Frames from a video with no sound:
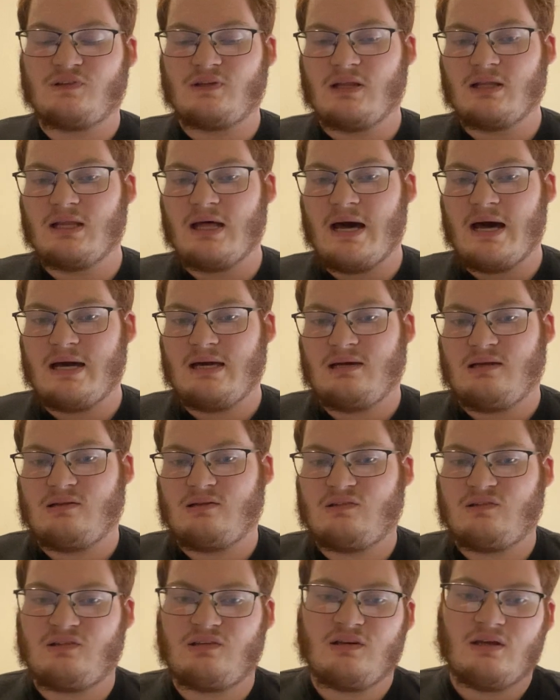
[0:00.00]
the
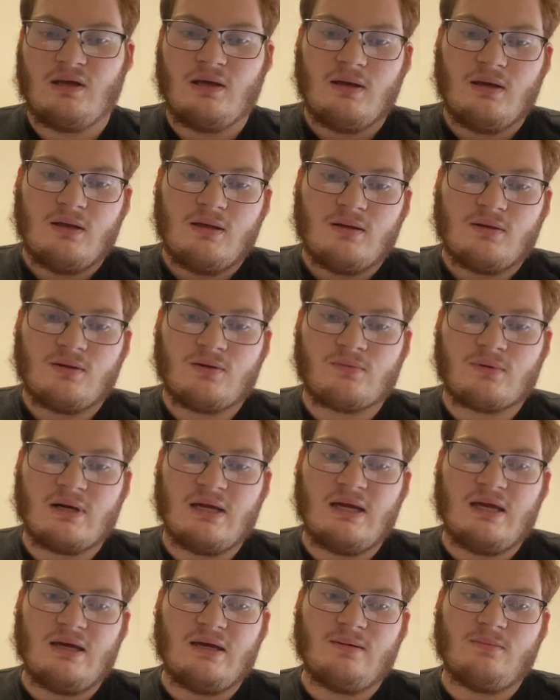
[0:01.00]
Lions. The
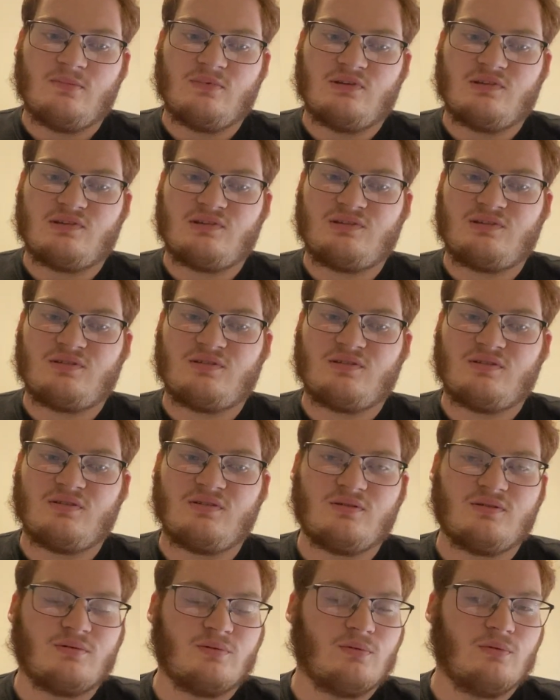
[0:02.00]
Rams,
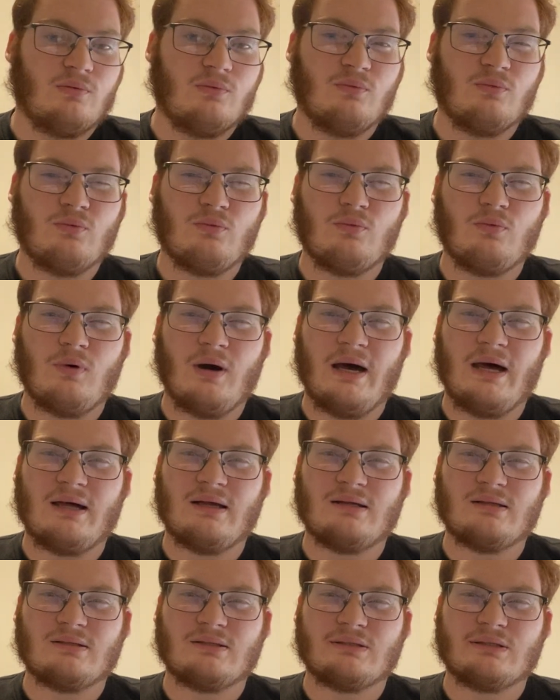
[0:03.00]

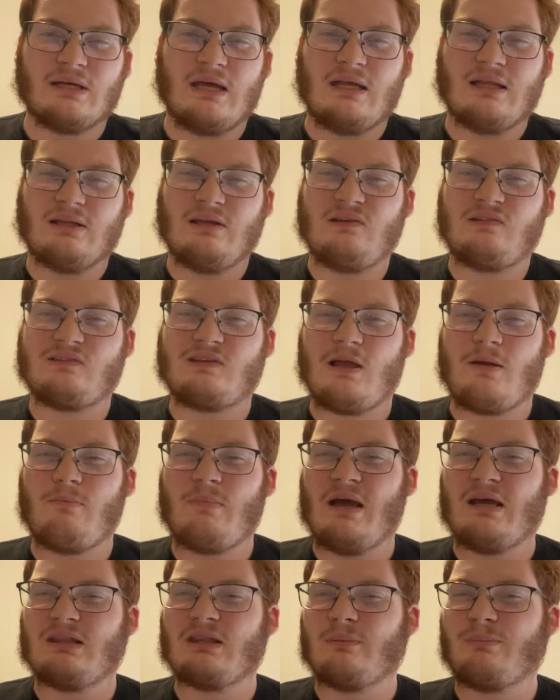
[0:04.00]
well, at least they
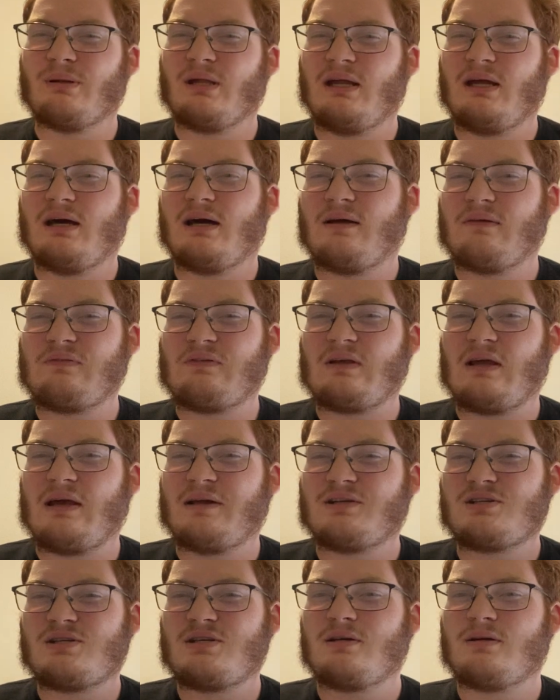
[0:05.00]
made the playoffs
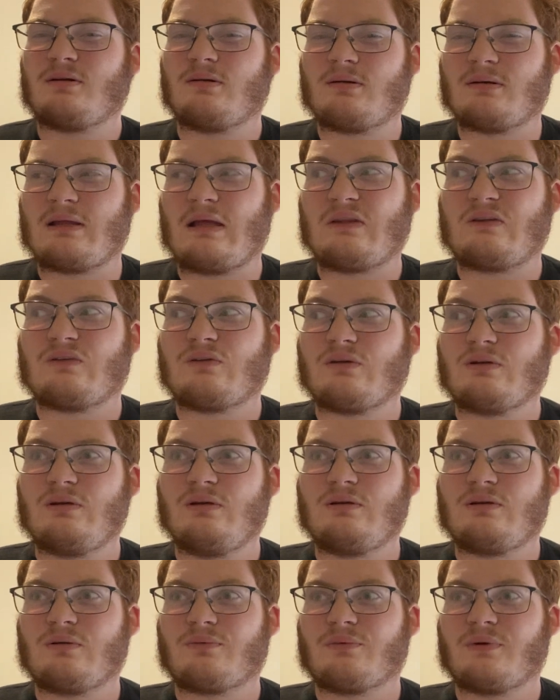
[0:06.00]
last year. That's all
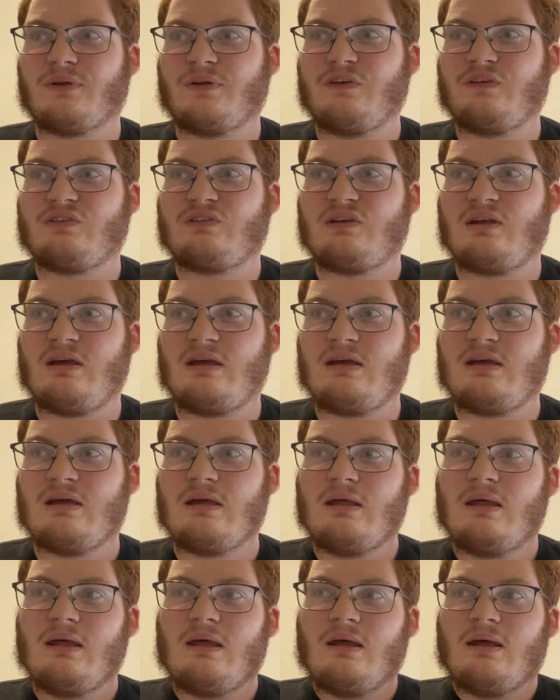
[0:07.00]
you can really say.
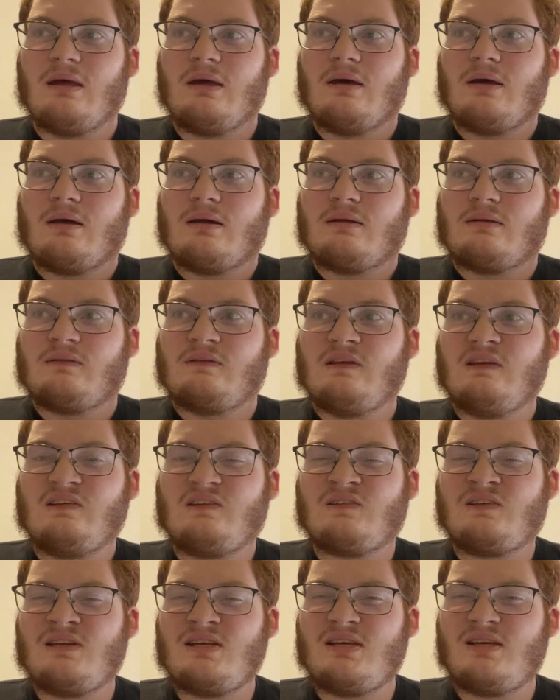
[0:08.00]

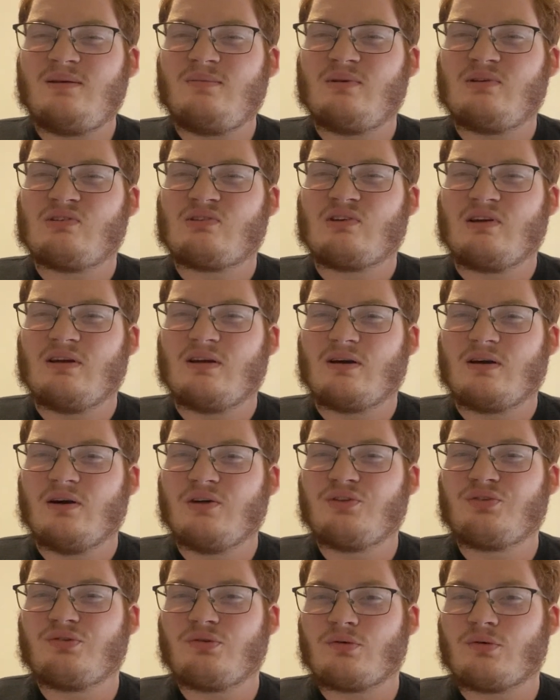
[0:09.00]
This team is going to
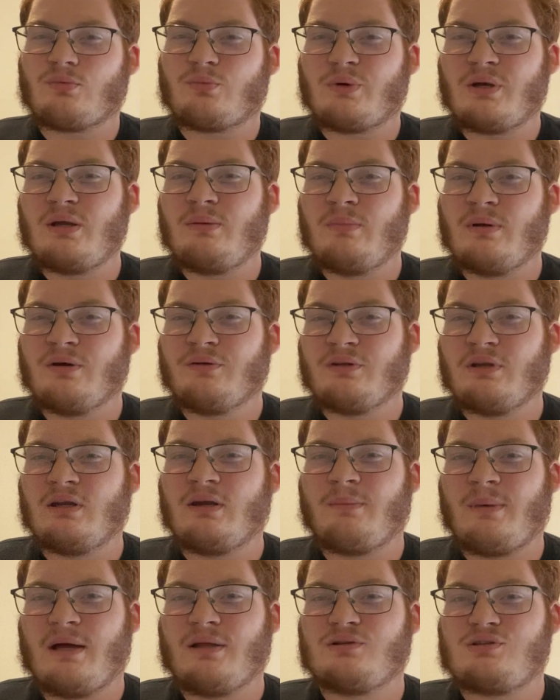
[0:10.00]
go through a rebuild in
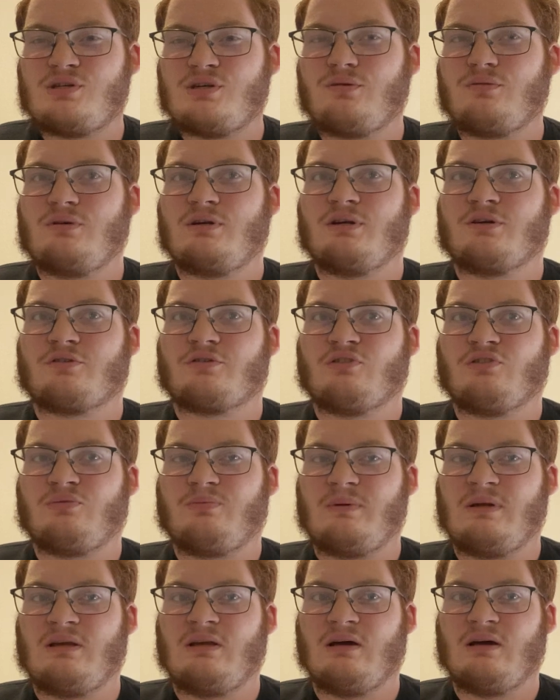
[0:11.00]
about 2 years
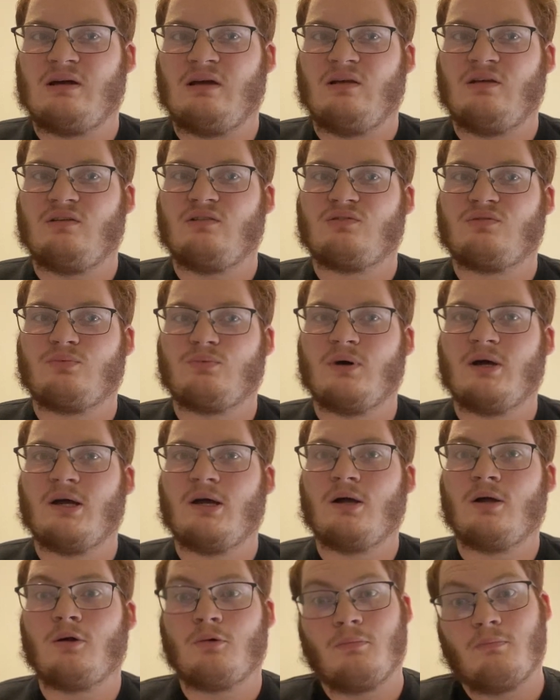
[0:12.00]
because,
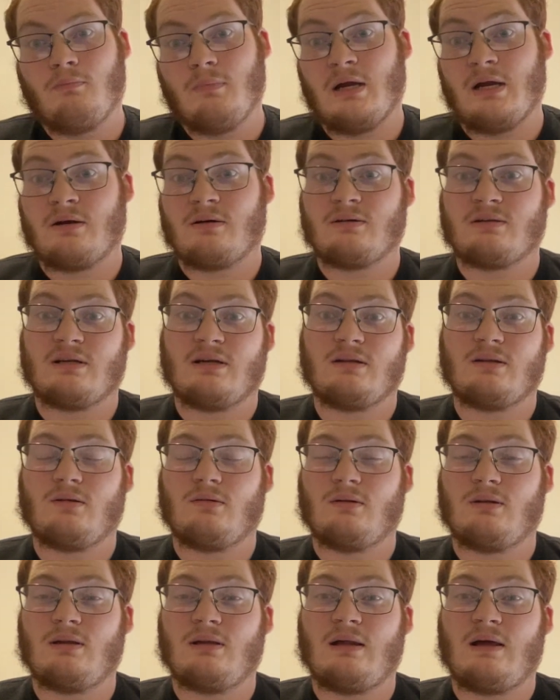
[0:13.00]
well, Aaron
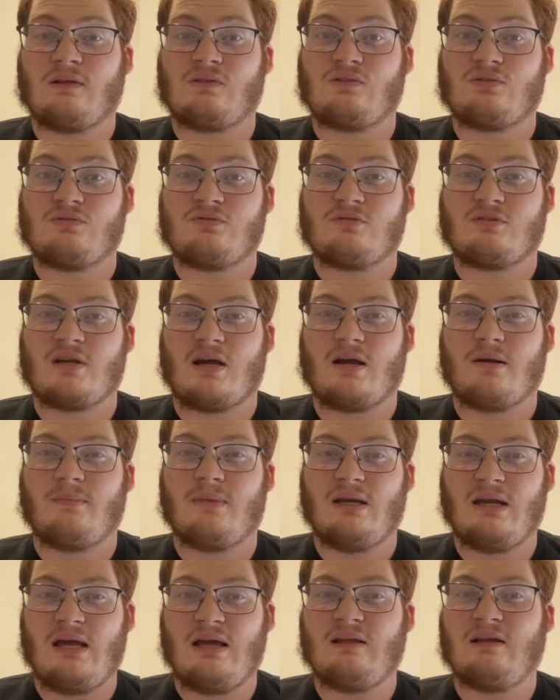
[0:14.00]
Donald announced his
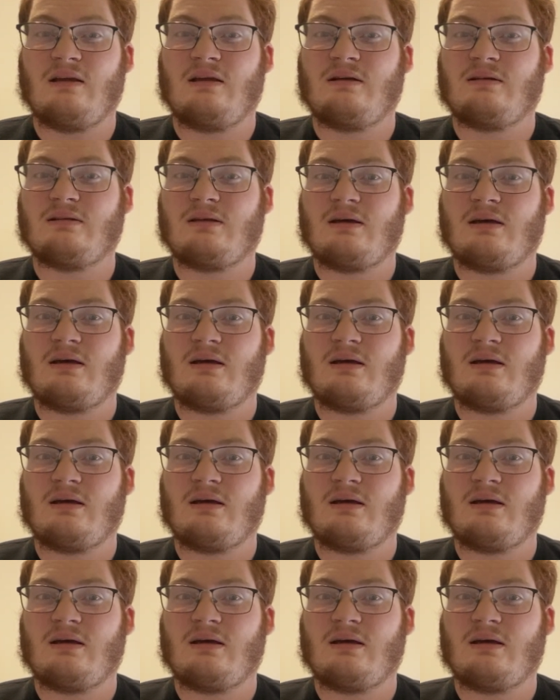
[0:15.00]
retirement, and